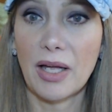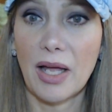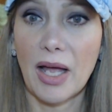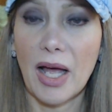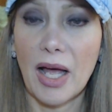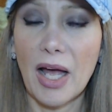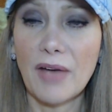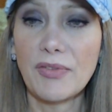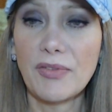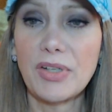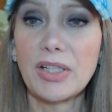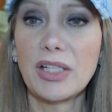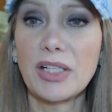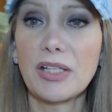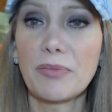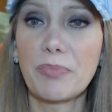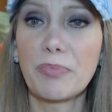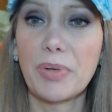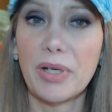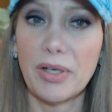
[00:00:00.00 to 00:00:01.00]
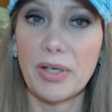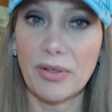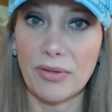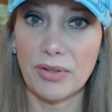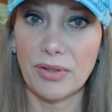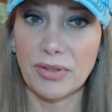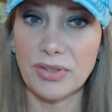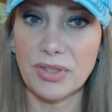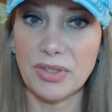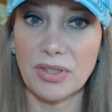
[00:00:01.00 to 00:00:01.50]
having the
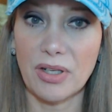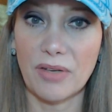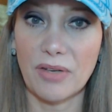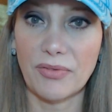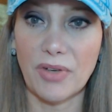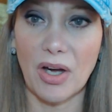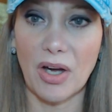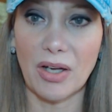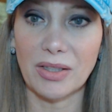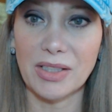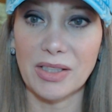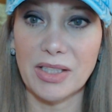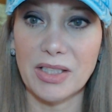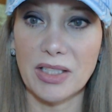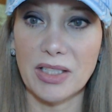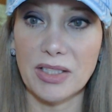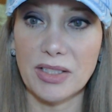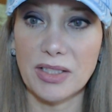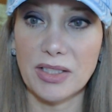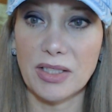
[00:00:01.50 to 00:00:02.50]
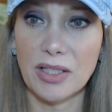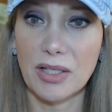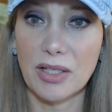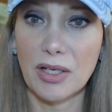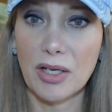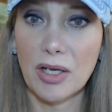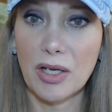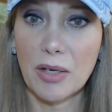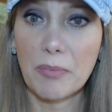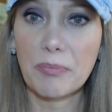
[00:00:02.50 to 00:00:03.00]
appearance of godliness,
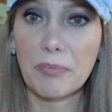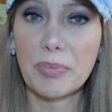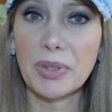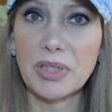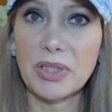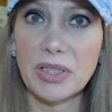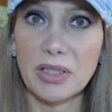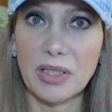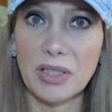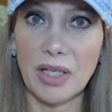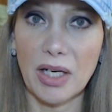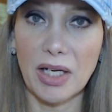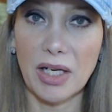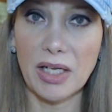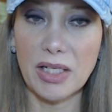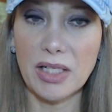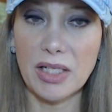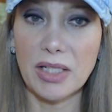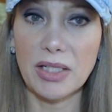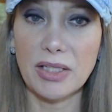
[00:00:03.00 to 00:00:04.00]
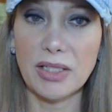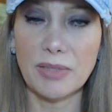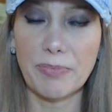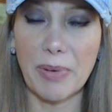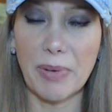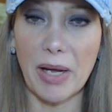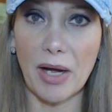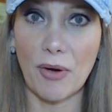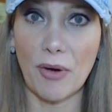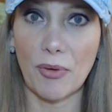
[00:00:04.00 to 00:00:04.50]
but denying its
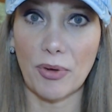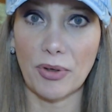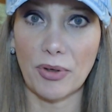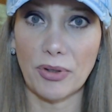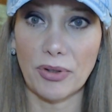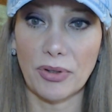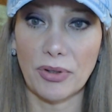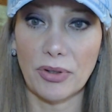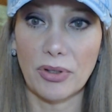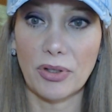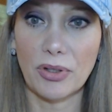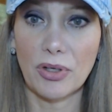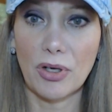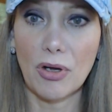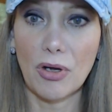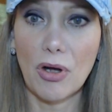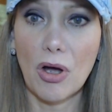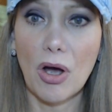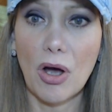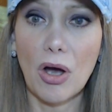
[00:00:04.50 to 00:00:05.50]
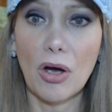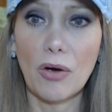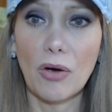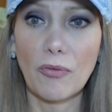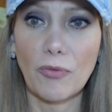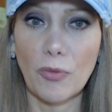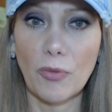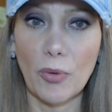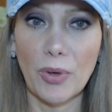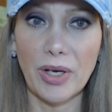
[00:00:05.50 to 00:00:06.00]
power.
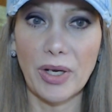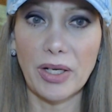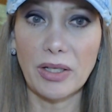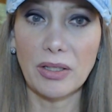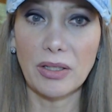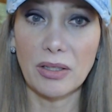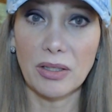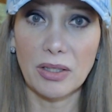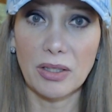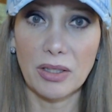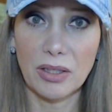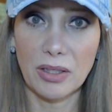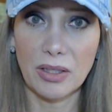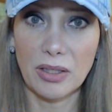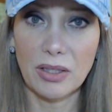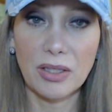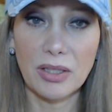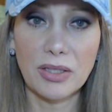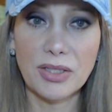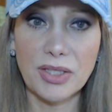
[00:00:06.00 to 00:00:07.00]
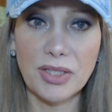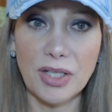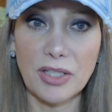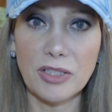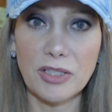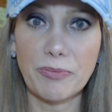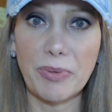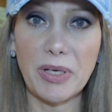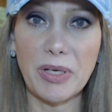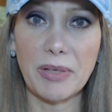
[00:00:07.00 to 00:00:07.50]
Avoid
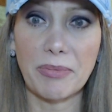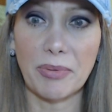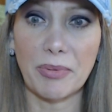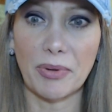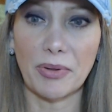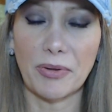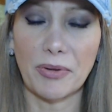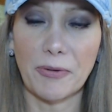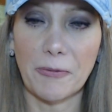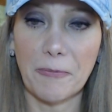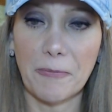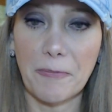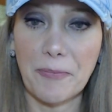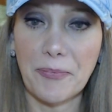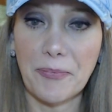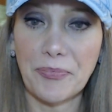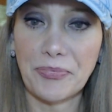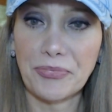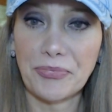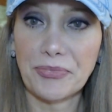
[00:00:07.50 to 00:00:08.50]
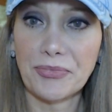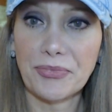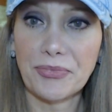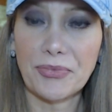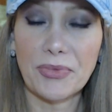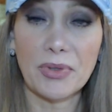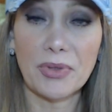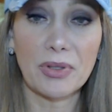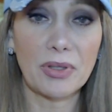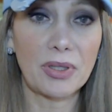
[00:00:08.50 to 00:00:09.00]
such people."
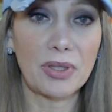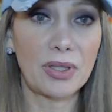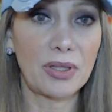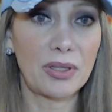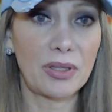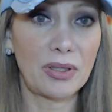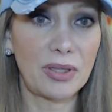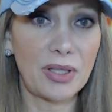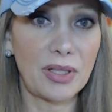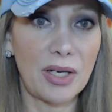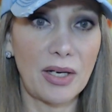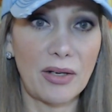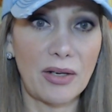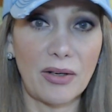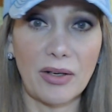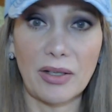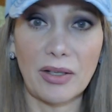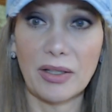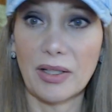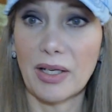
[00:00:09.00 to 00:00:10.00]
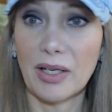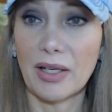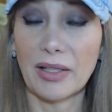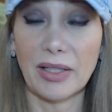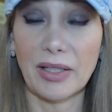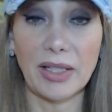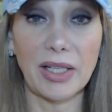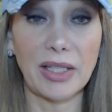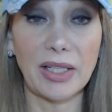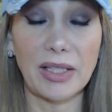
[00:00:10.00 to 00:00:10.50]
Now,
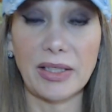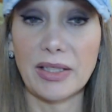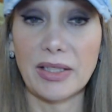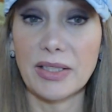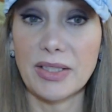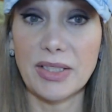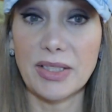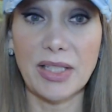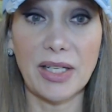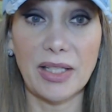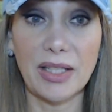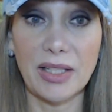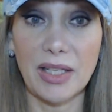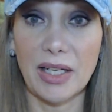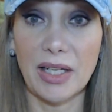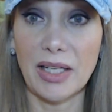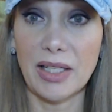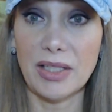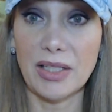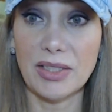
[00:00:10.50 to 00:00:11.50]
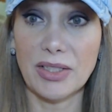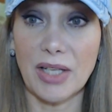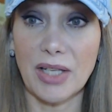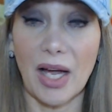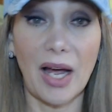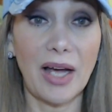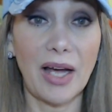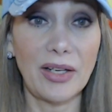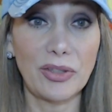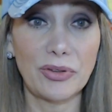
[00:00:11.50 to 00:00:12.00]
in this day and age,
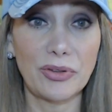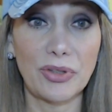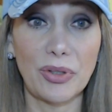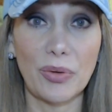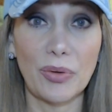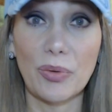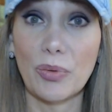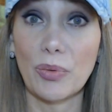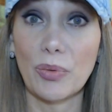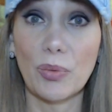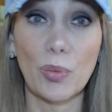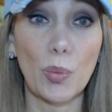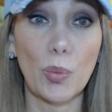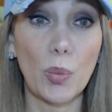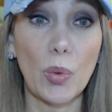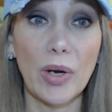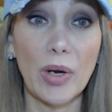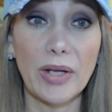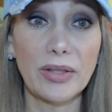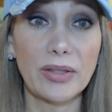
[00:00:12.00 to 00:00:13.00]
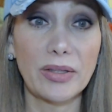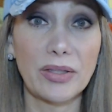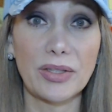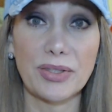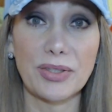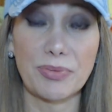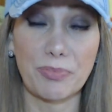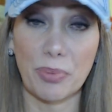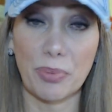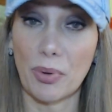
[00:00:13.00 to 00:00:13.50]
I don't know what
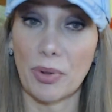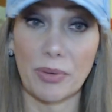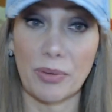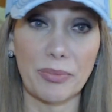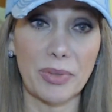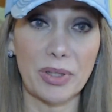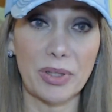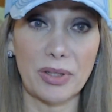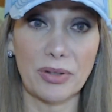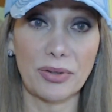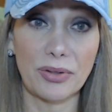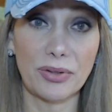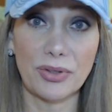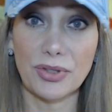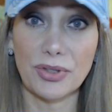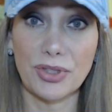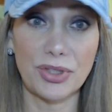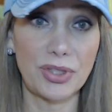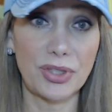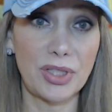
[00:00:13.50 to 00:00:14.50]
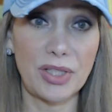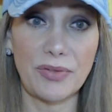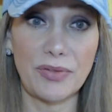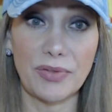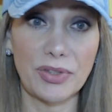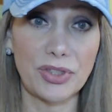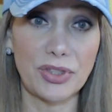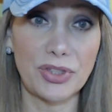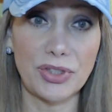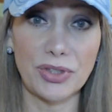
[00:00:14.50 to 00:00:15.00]
this poor mother should
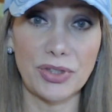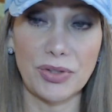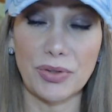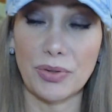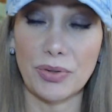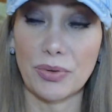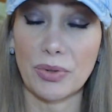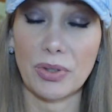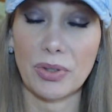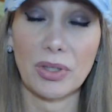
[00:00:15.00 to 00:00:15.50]
even do.